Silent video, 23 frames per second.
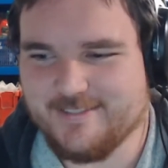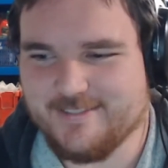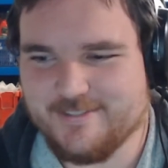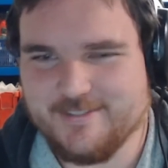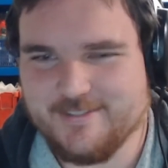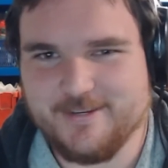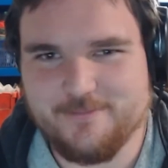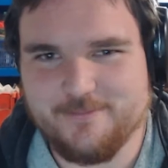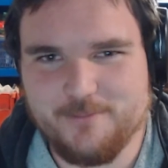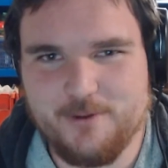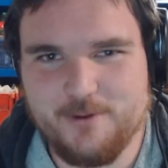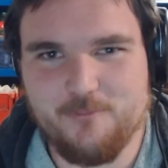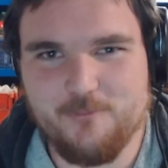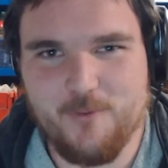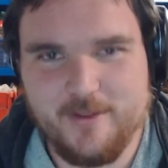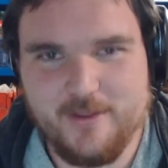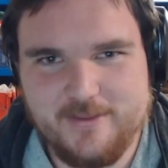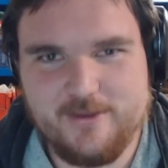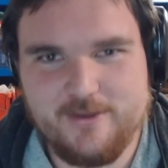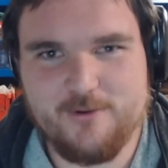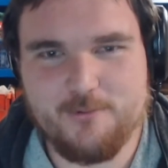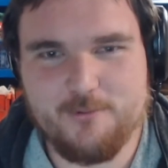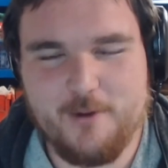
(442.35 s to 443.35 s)
We're 1
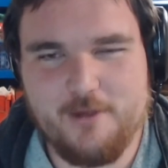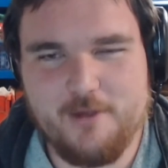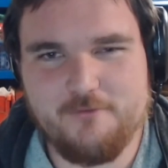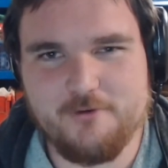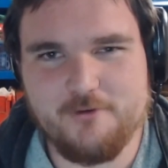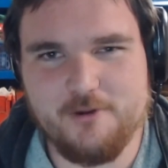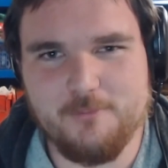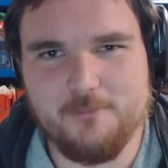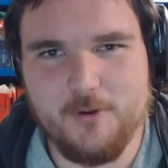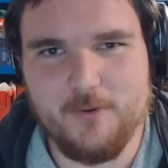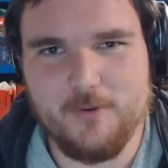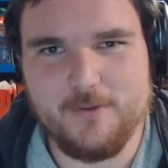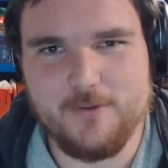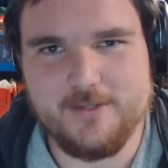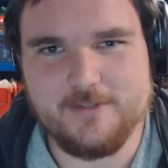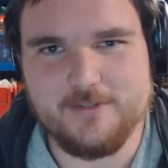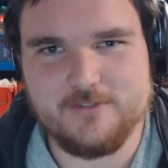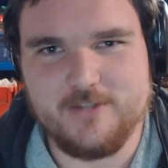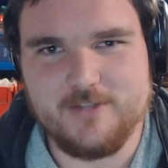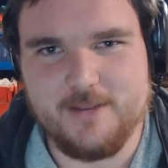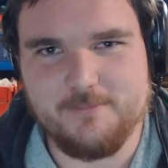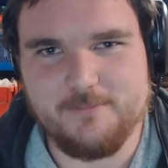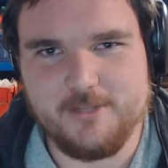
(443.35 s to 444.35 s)
year away from
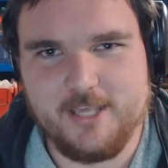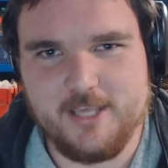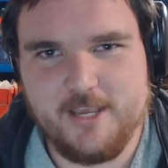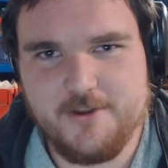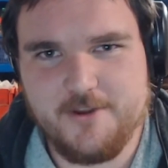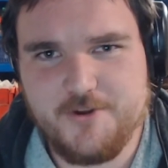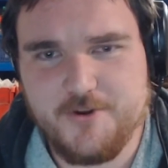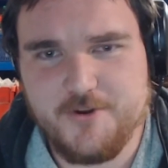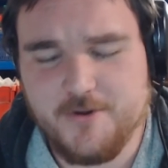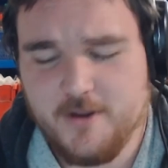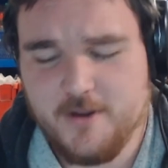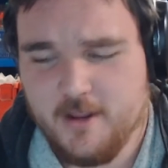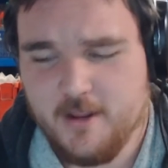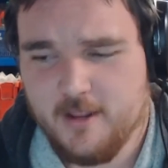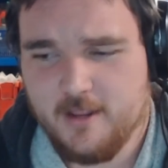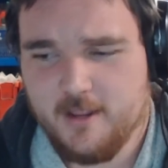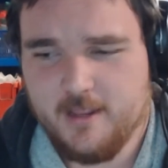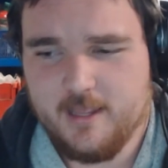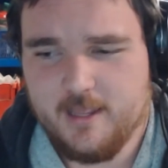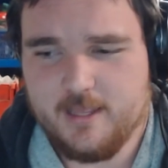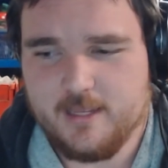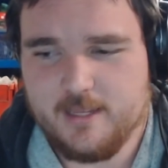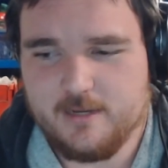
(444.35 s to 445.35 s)
Napoleon's abdication,
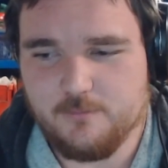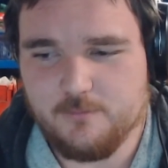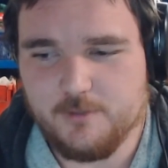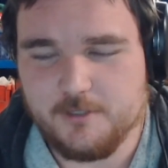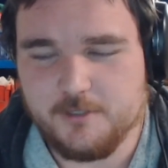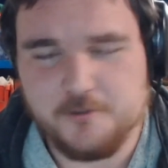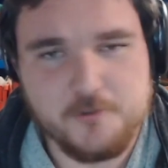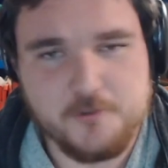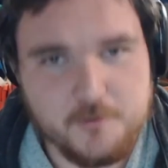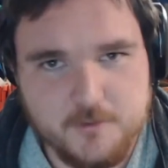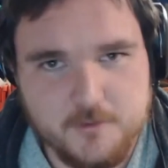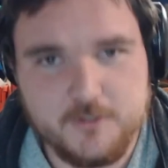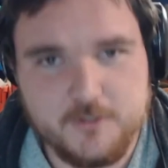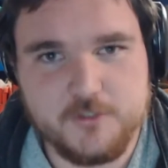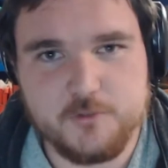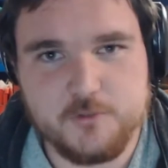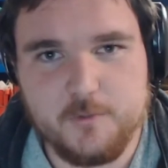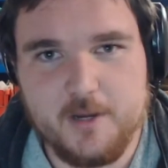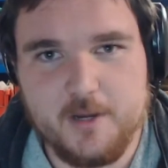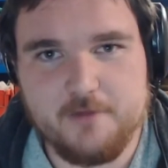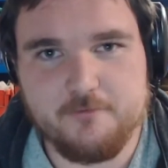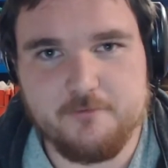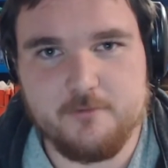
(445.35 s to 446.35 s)
and we're 2 years
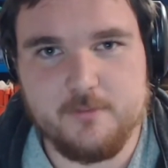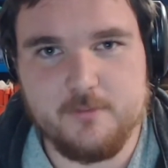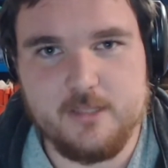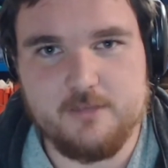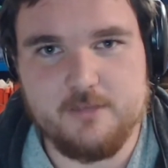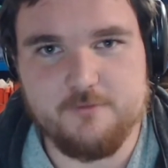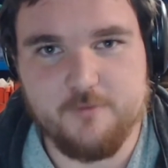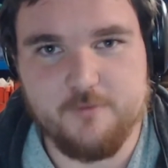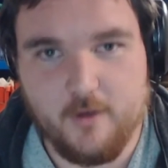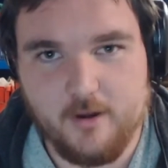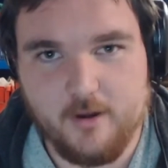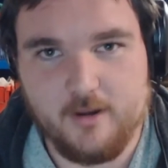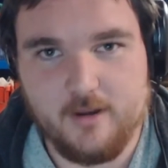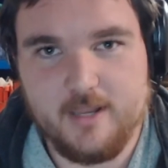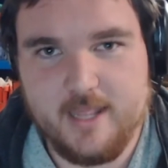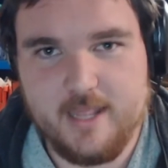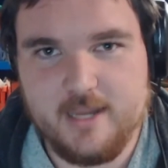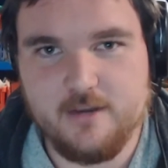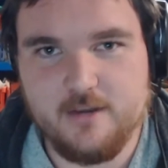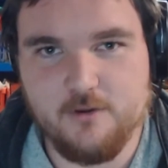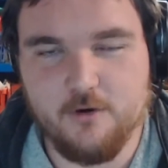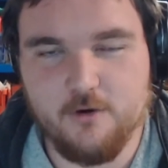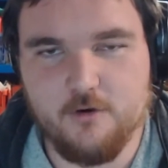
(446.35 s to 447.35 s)
away from the final
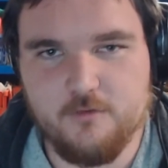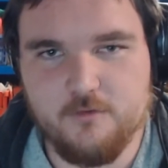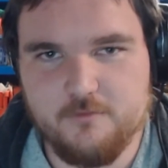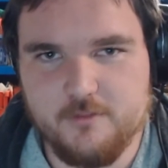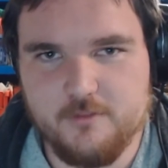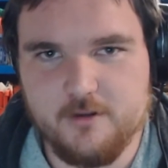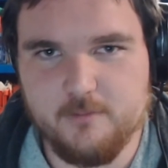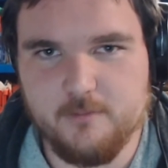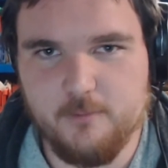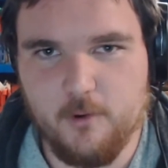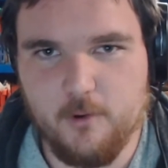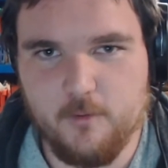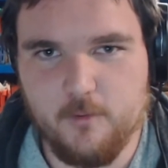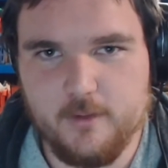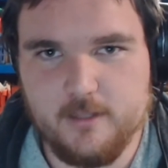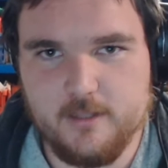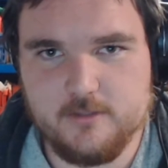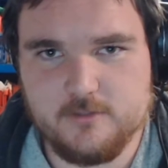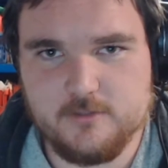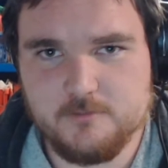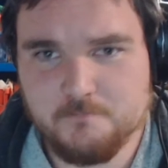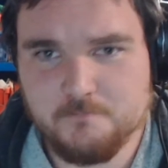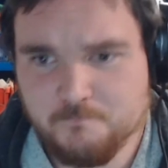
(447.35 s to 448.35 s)
end of the
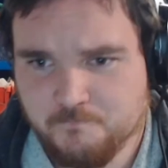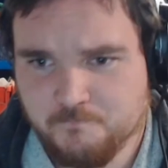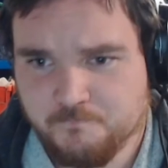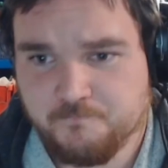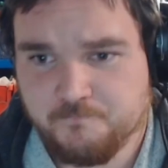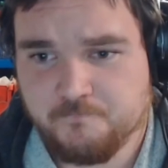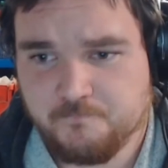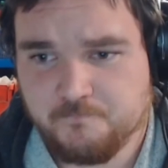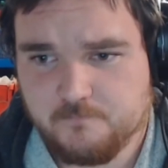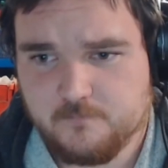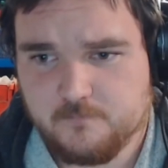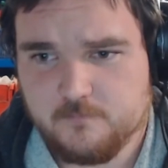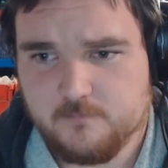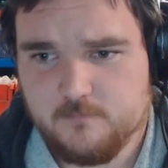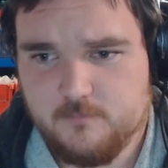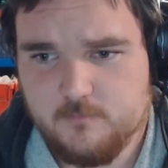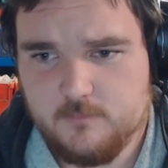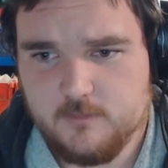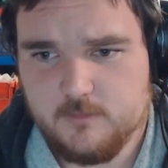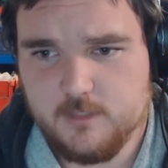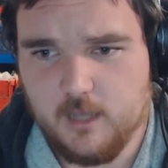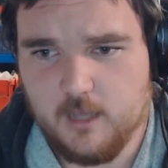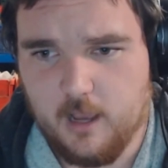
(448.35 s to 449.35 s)
Napoleons.
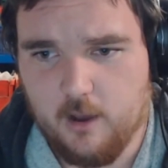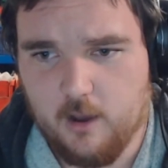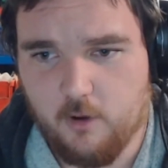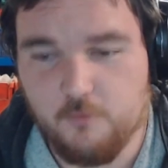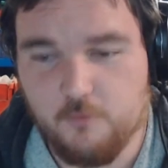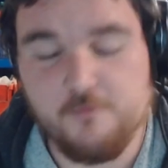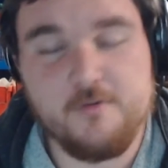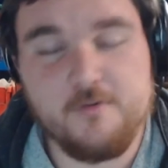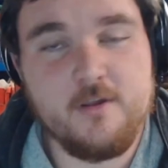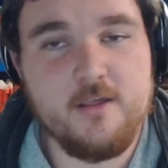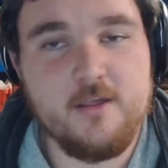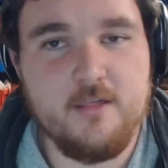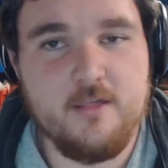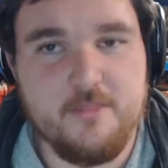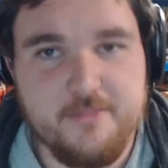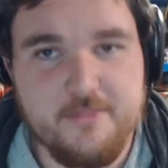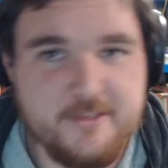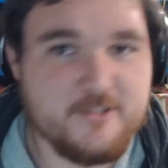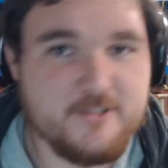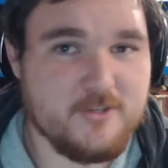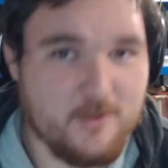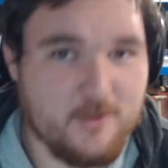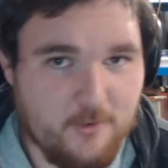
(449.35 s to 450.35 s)
Of
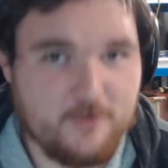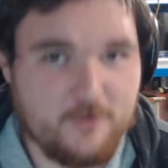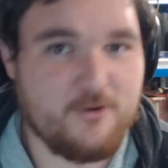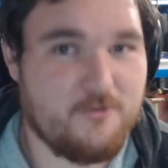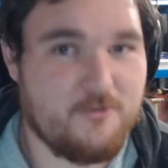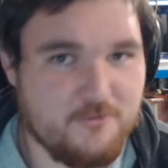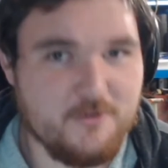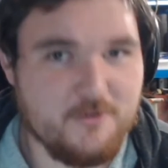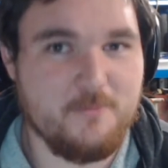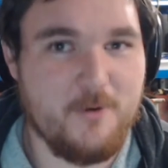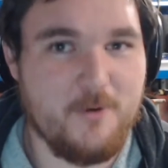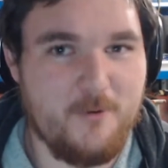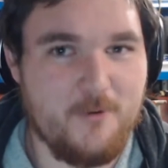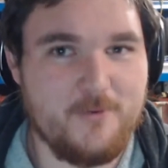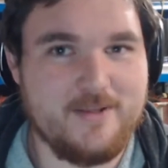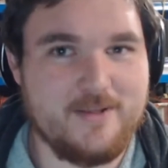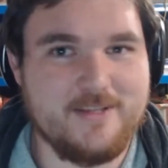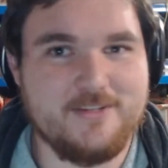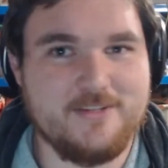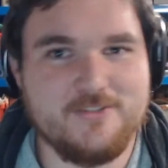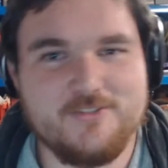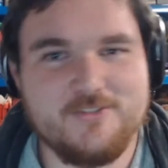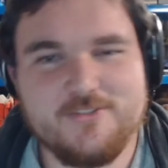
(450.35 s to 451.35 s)
this lot of
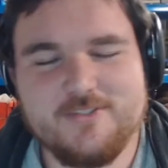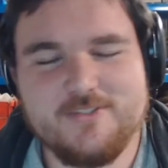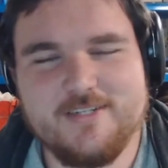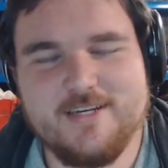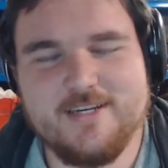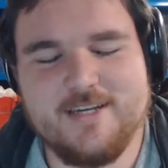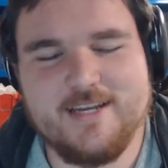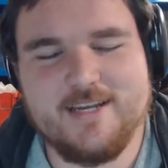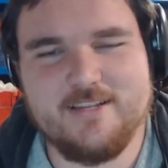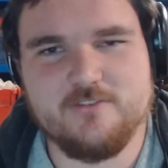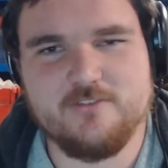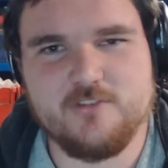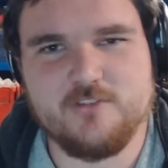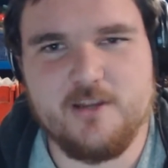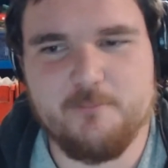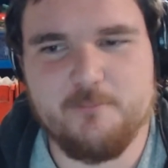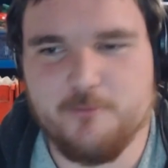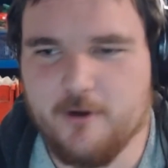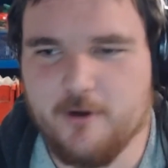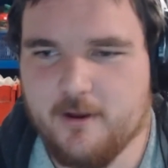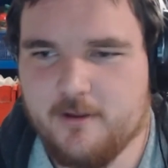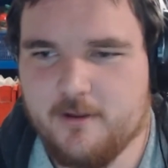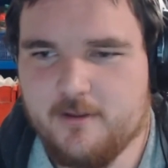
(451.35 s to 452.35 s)
Napoleons as
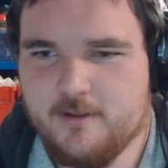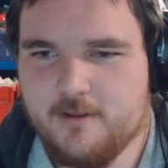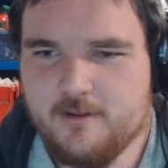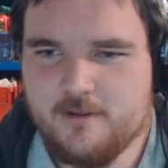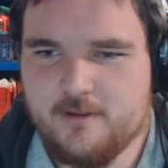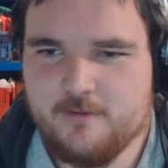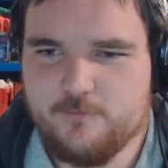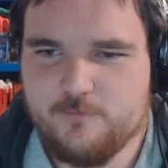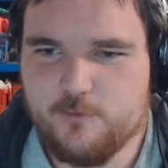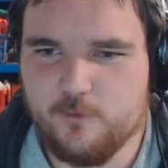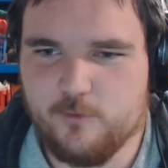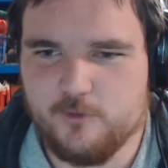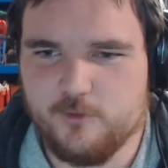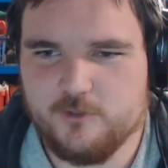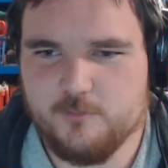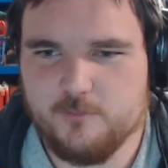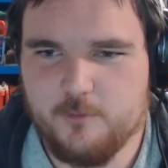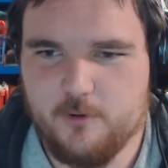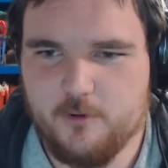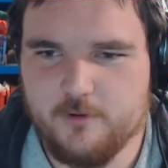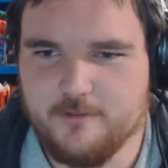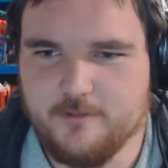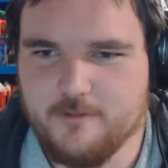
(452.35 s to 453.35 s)
emperor. Of course,
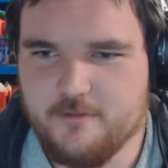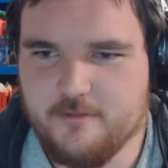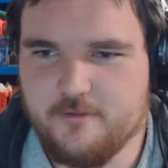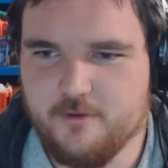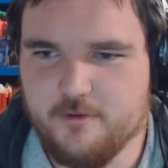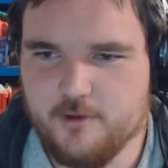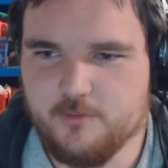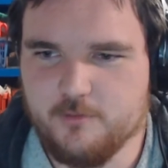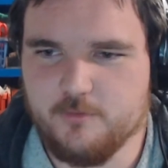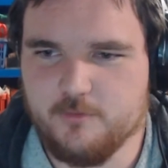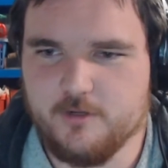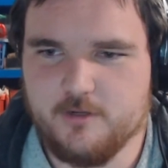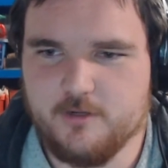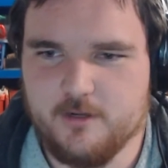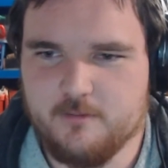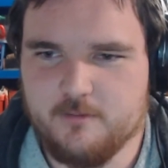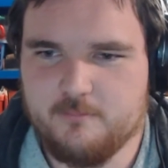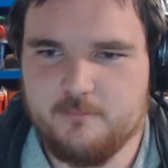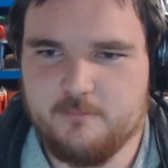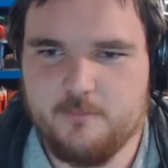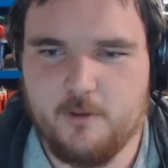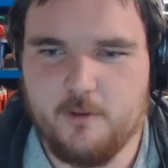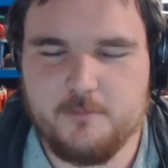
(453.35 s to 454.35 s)
Napoleon III would
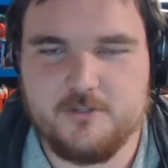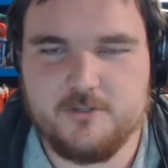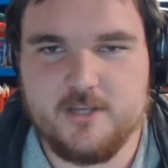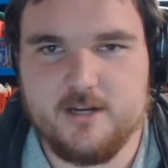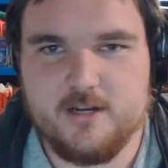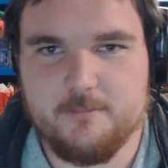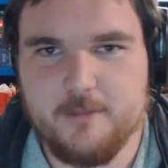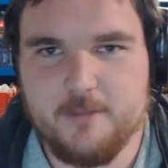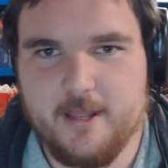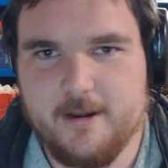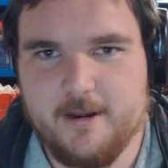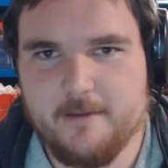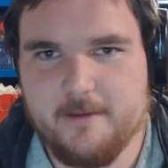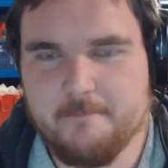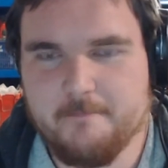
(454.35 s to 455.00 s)
pop his head up later.